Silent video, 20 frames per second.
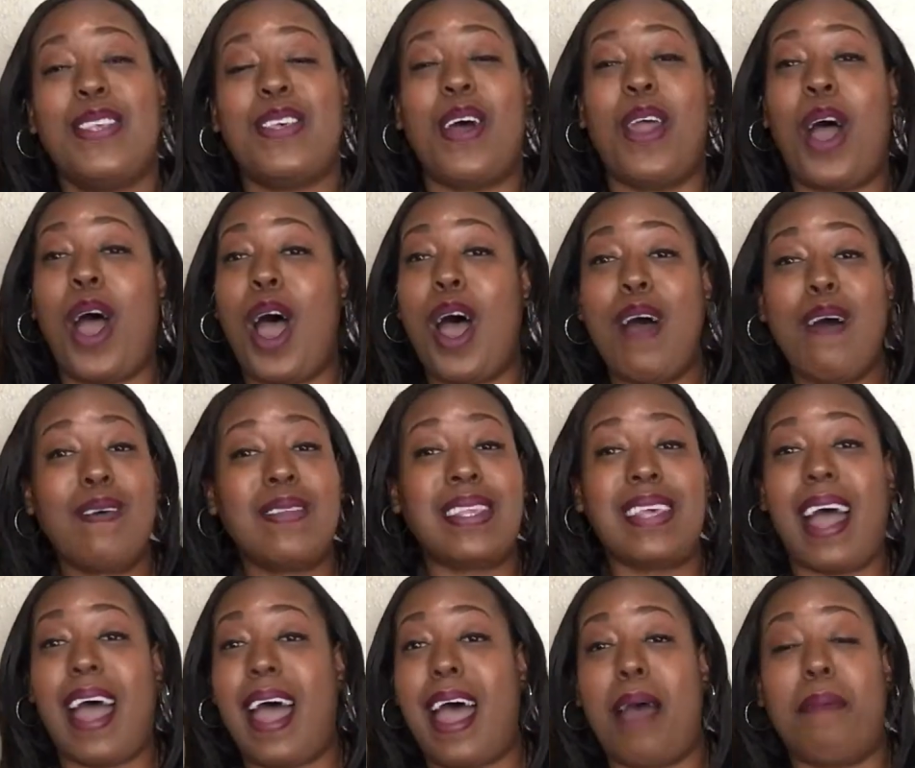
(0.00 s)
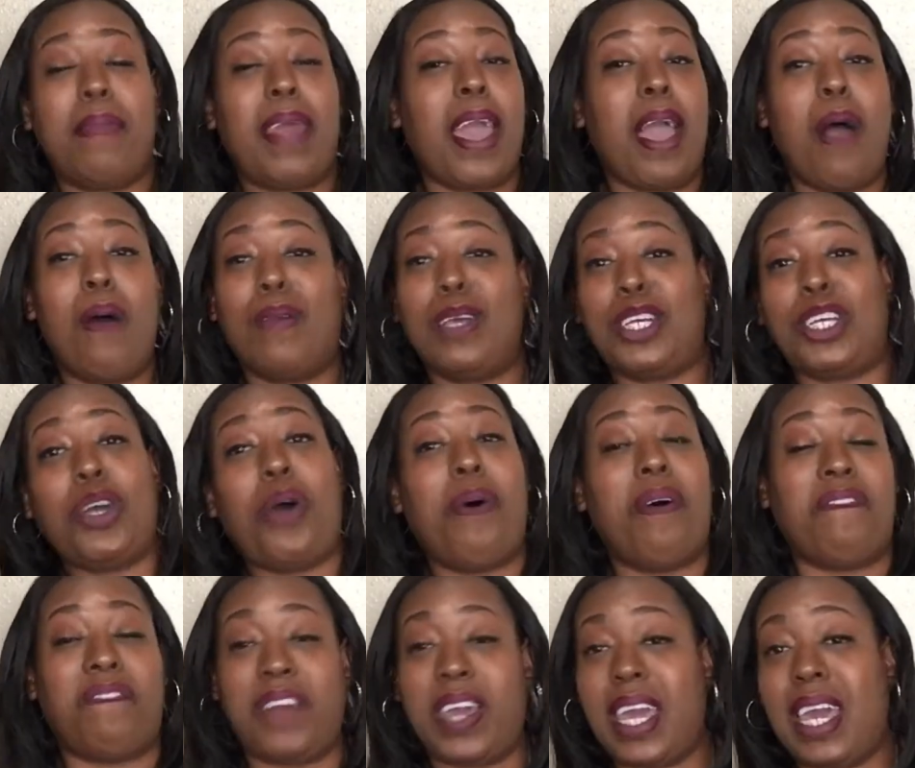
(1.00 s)
so the whole time they only
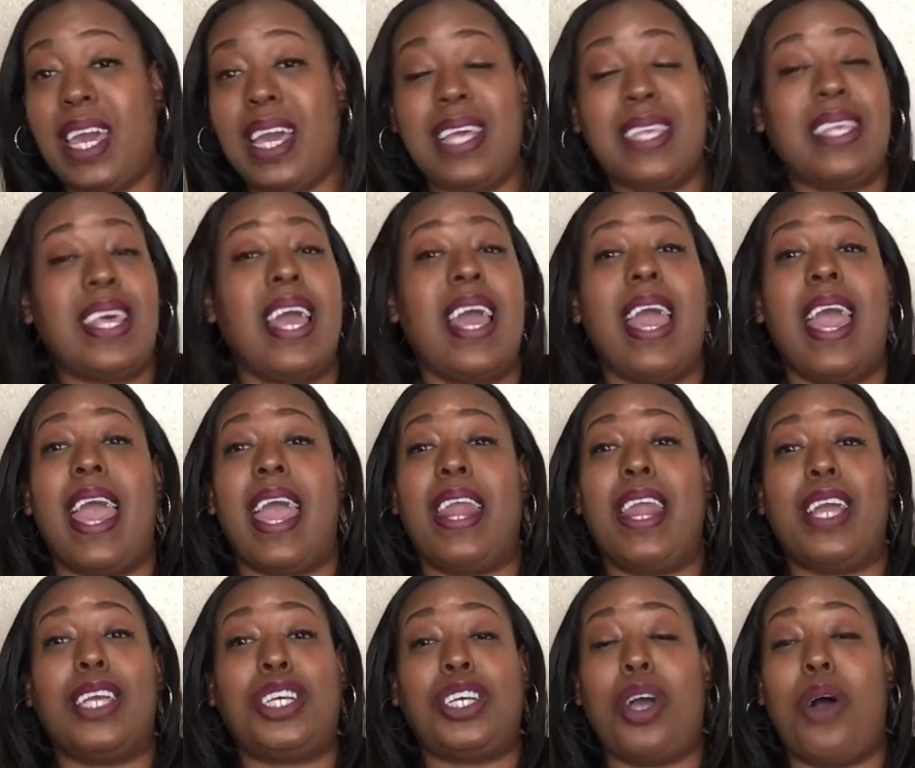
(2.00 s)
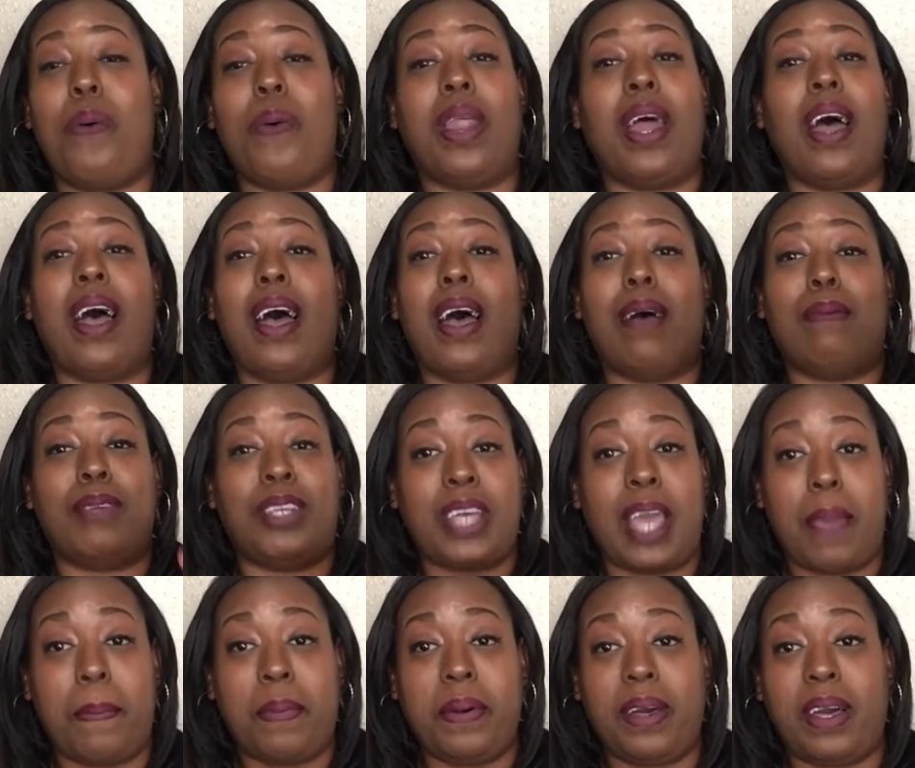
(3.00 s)
showing Fizz and they showing um
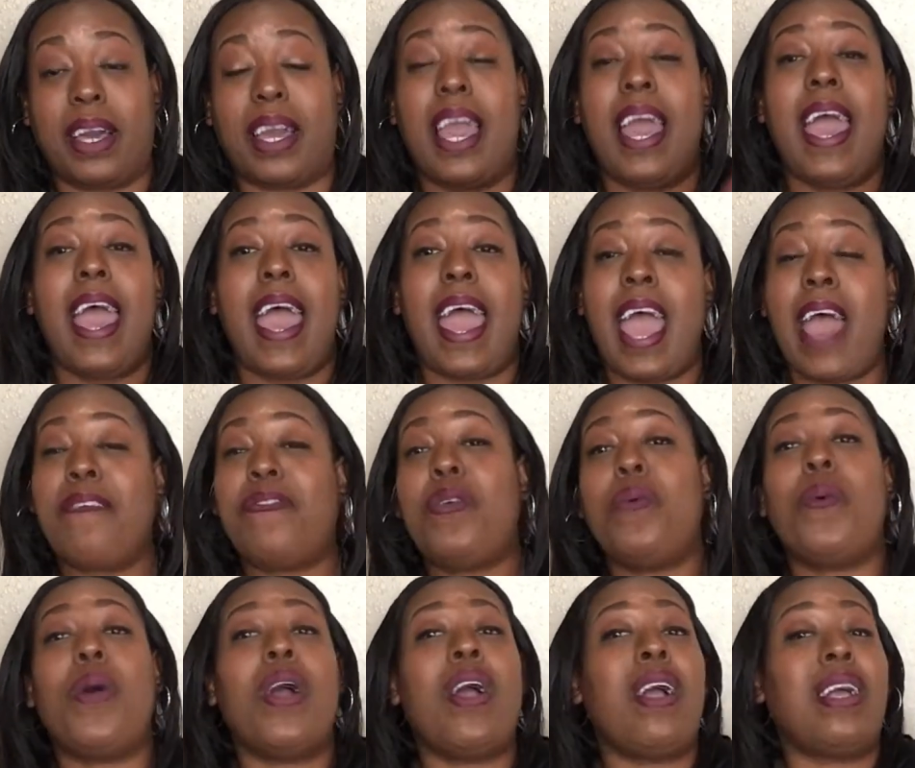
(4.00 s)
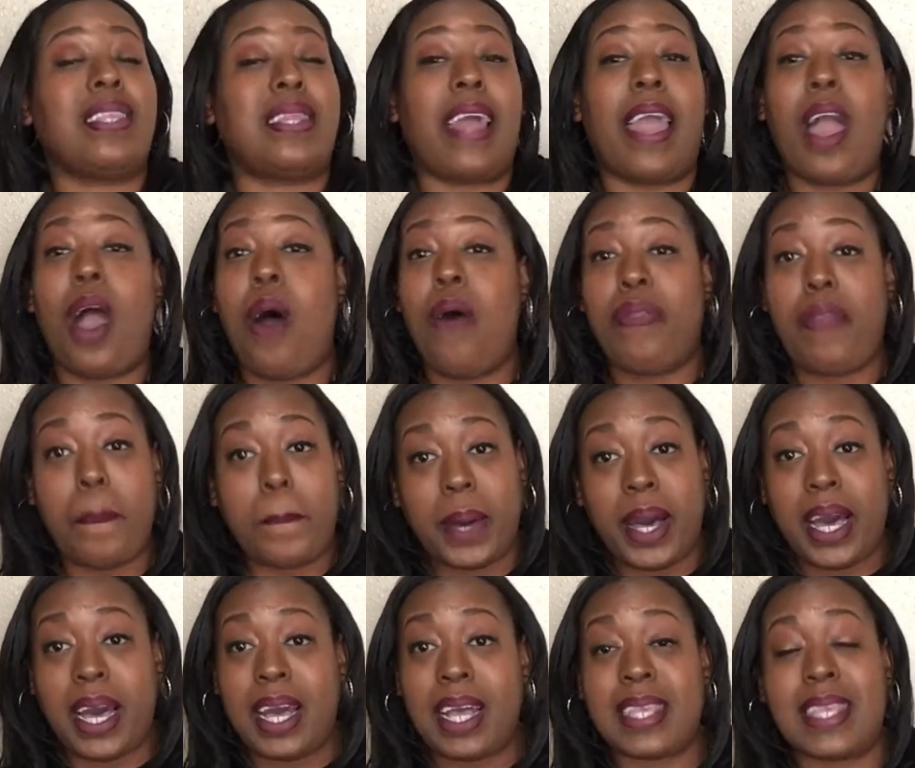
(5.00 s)
J-Boog. Afterwards, they on the
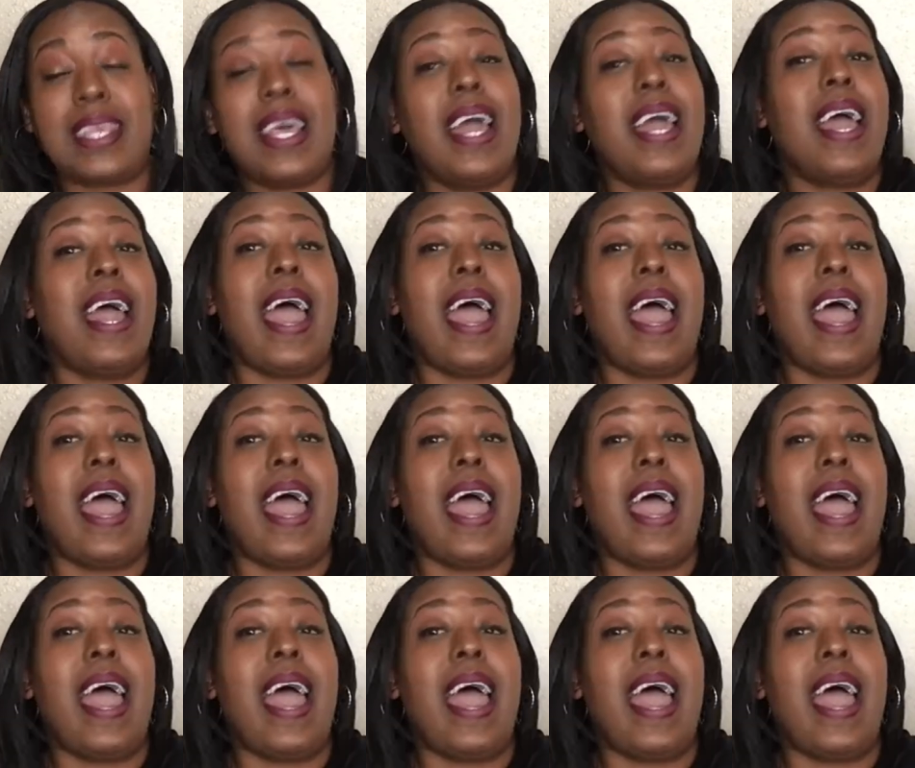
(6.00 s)
bus.